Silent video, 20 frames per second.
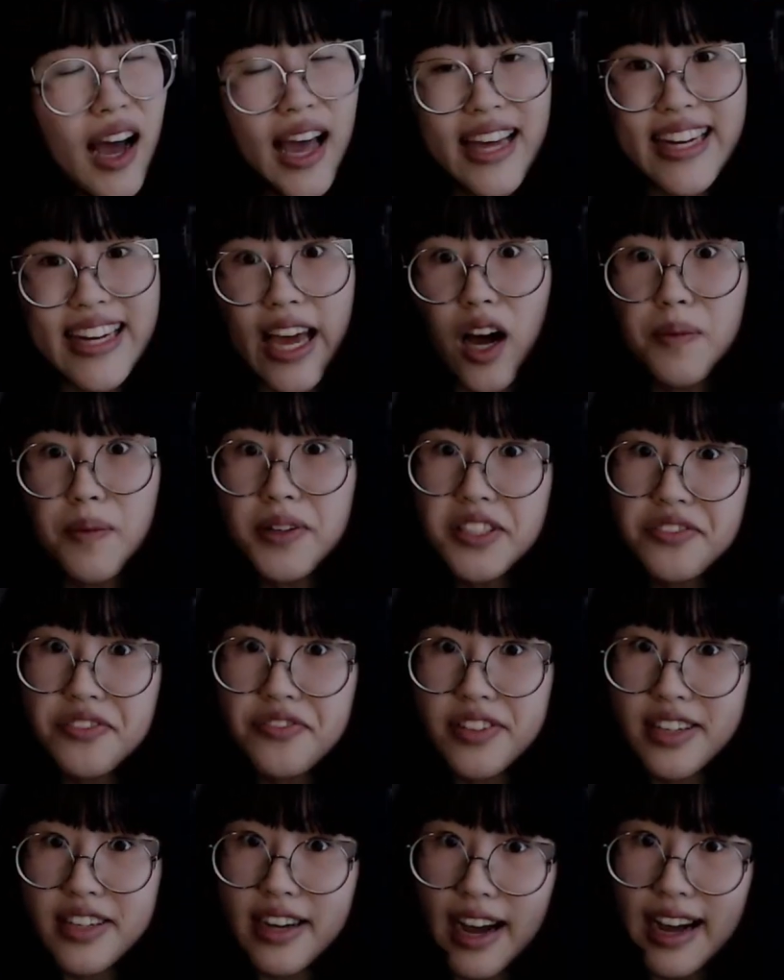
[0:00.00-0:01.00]
And I almost
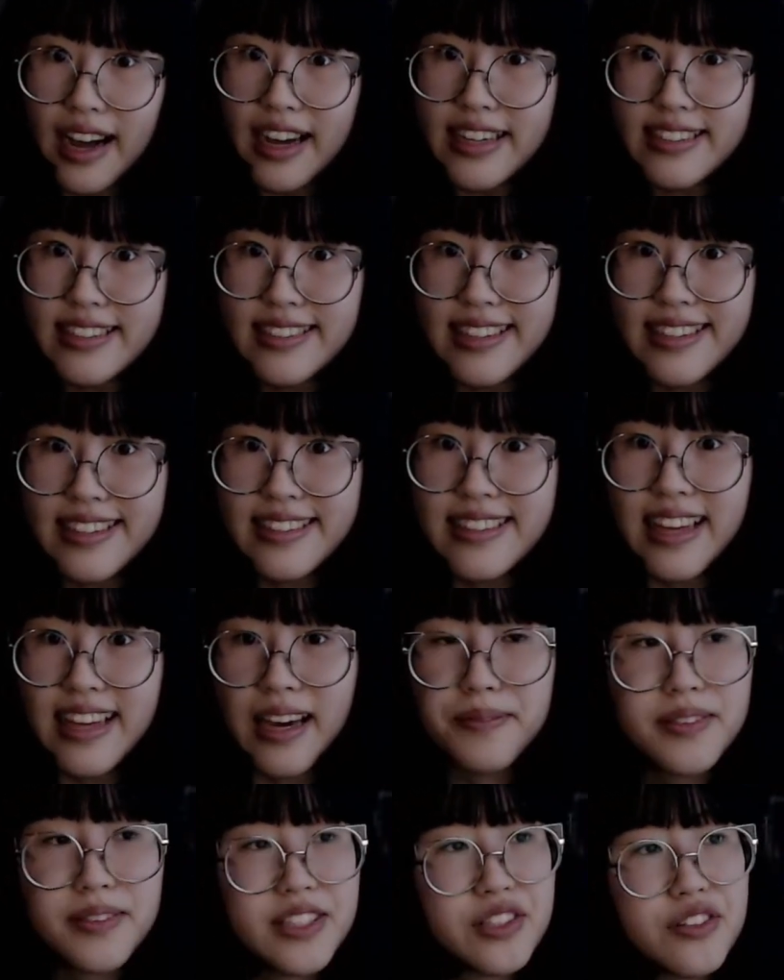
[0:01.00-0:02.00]
forgot since
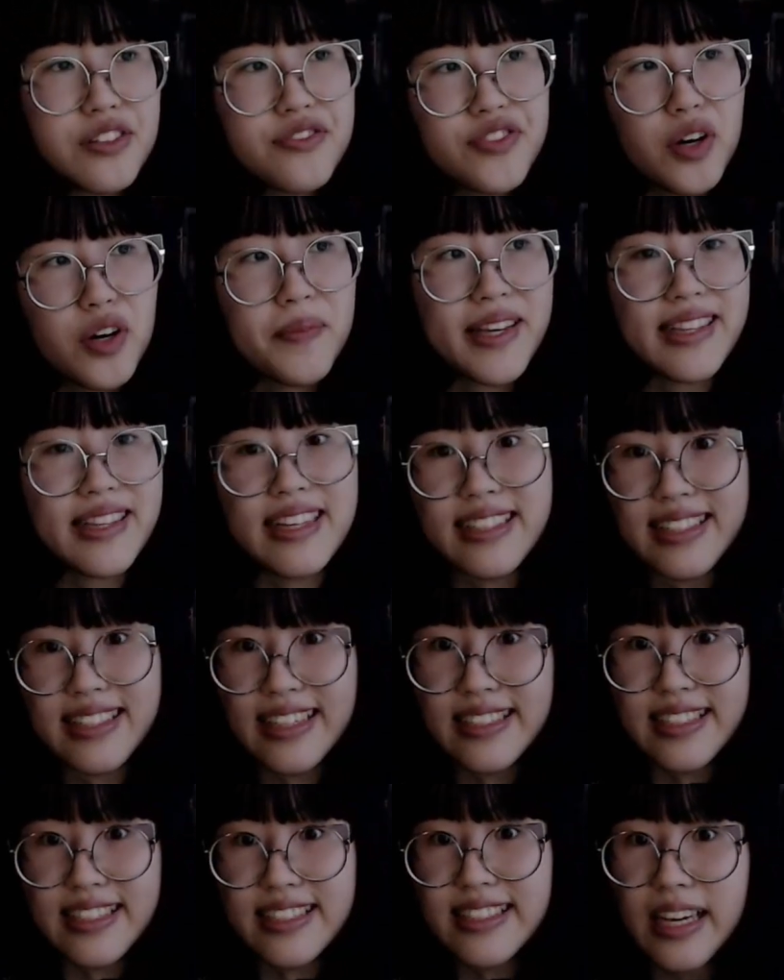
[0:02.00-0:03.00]
I'm still filming this
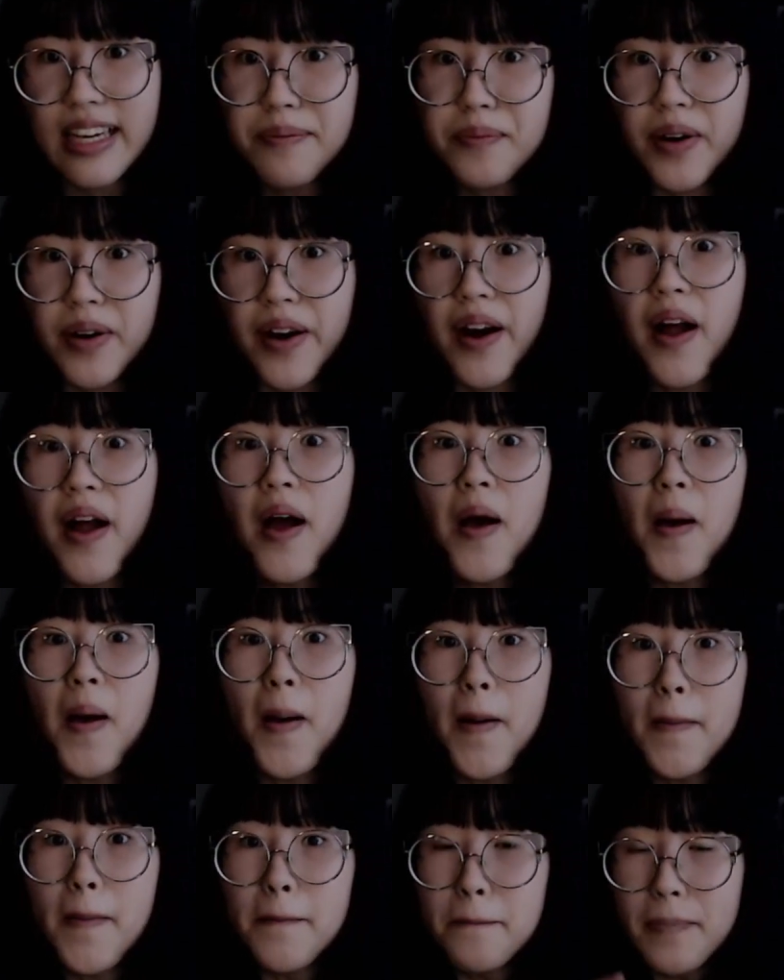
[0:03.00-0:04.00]
in December,
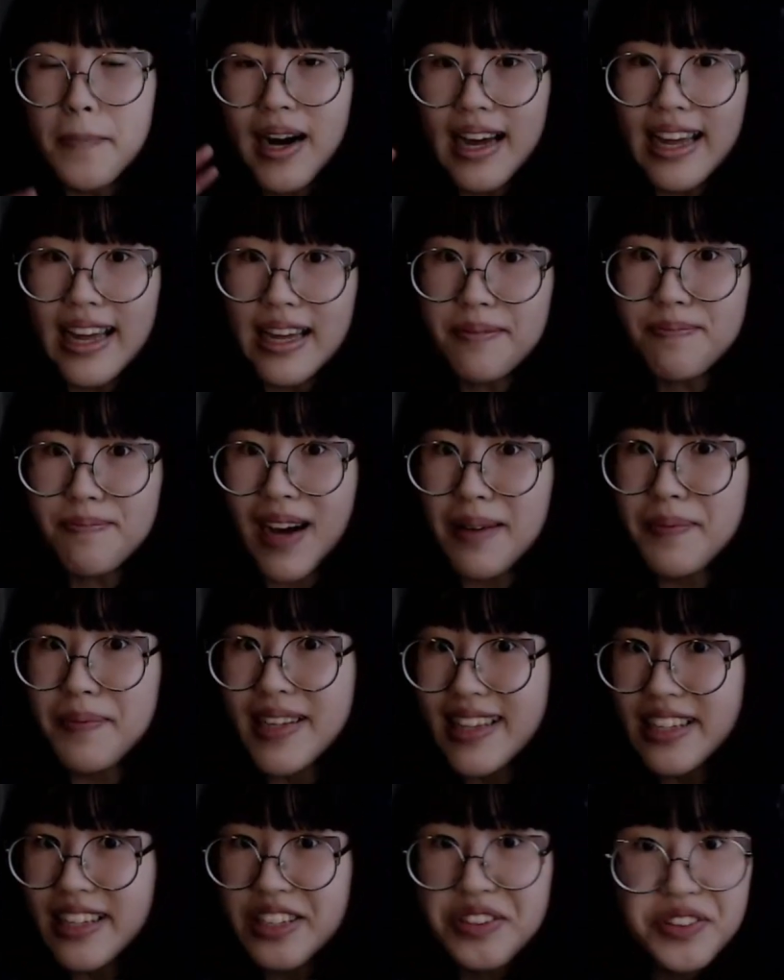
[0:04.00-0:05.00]
but it might be
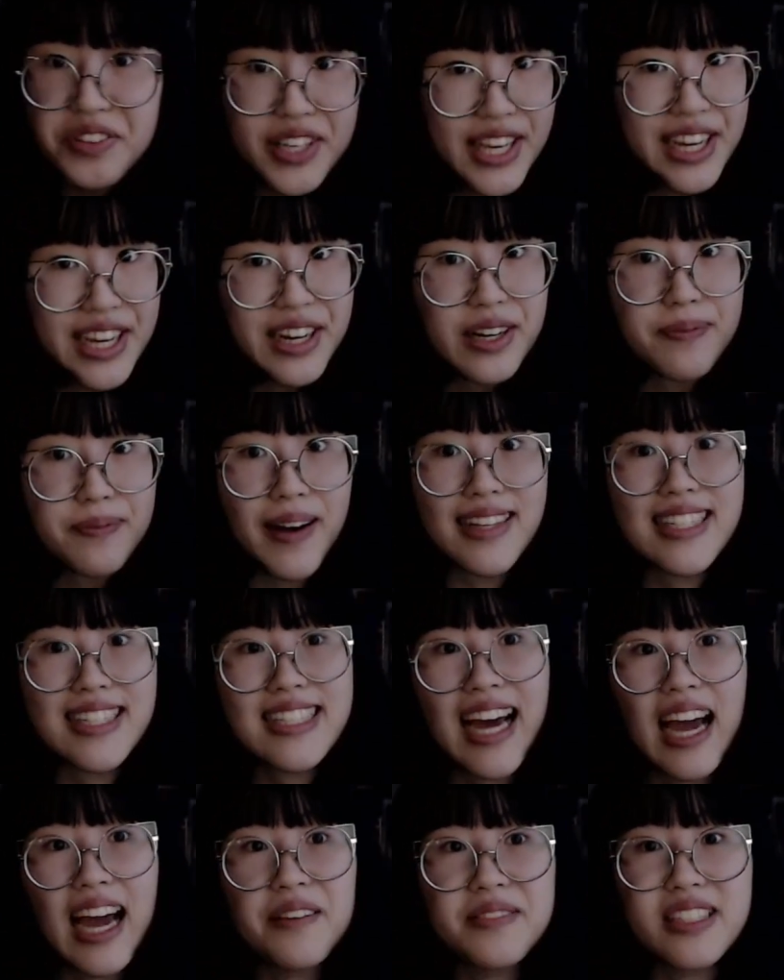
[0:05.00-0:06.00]
the new year by the
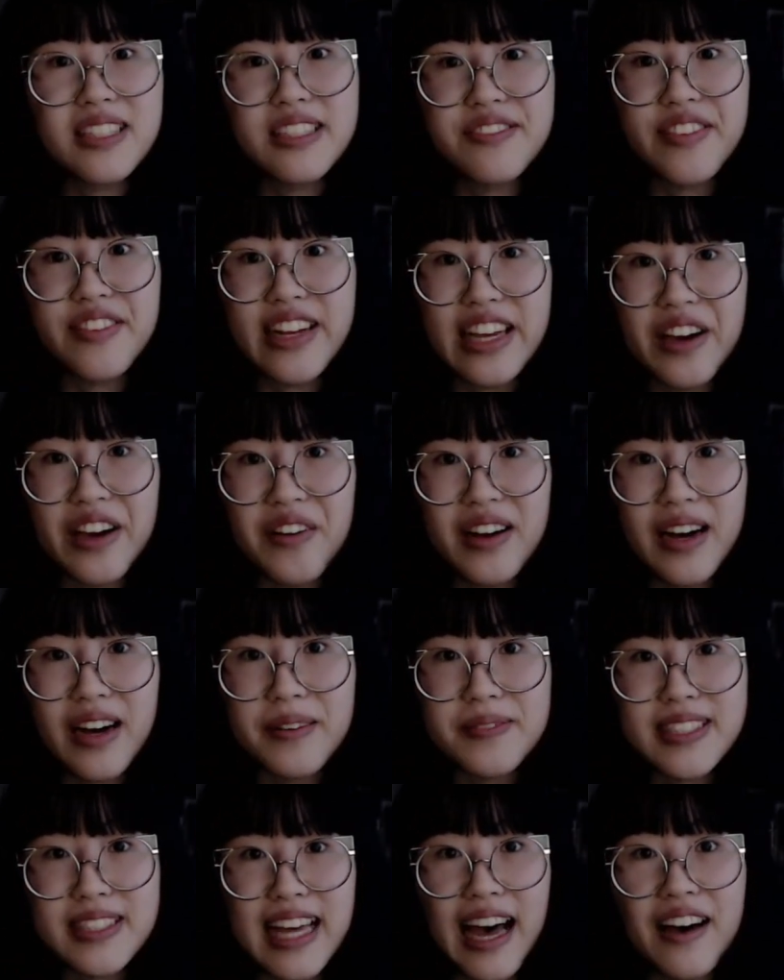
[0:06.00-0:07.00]
time this video
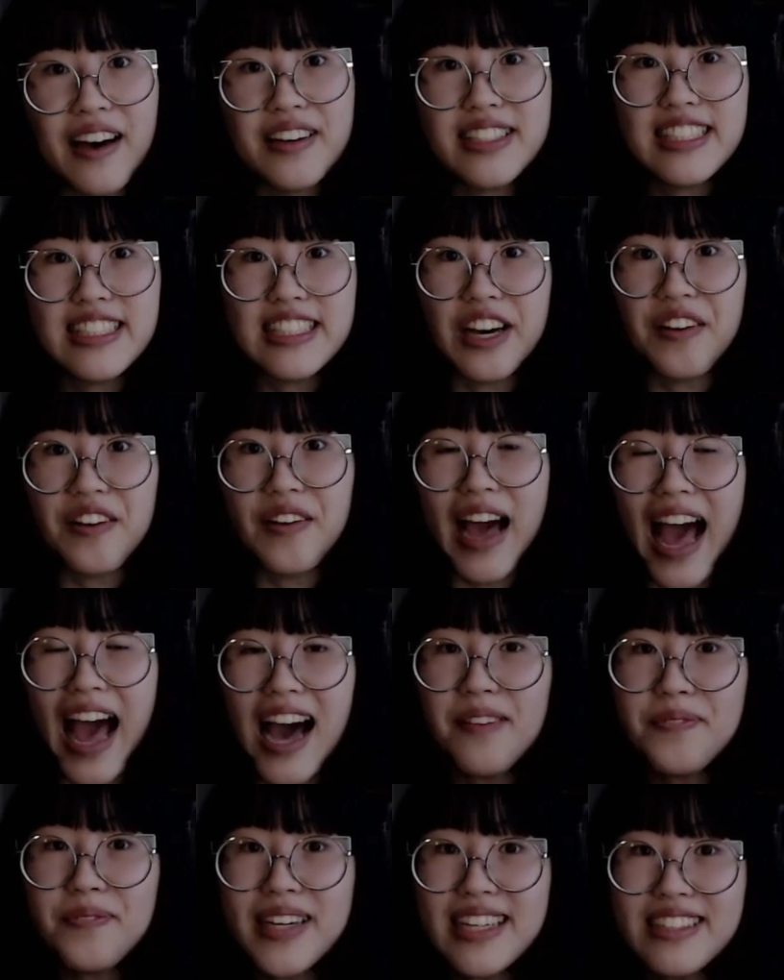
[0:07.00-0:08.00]
comes out, so
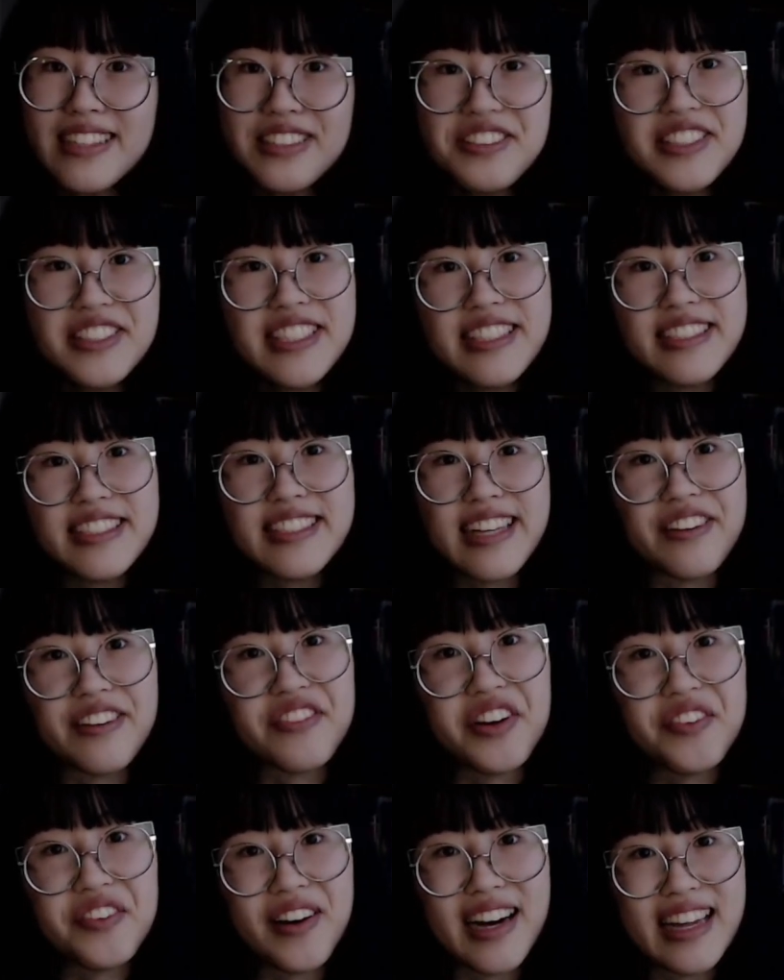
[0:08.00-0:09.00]
happy New Year's
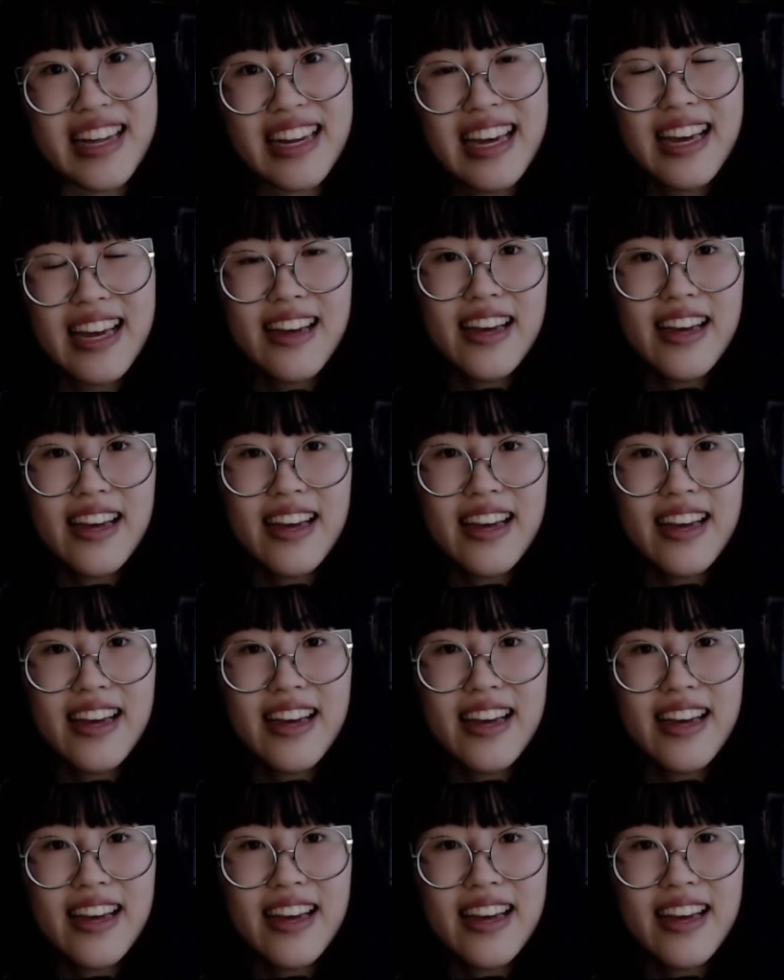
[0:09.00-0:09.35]
everyone!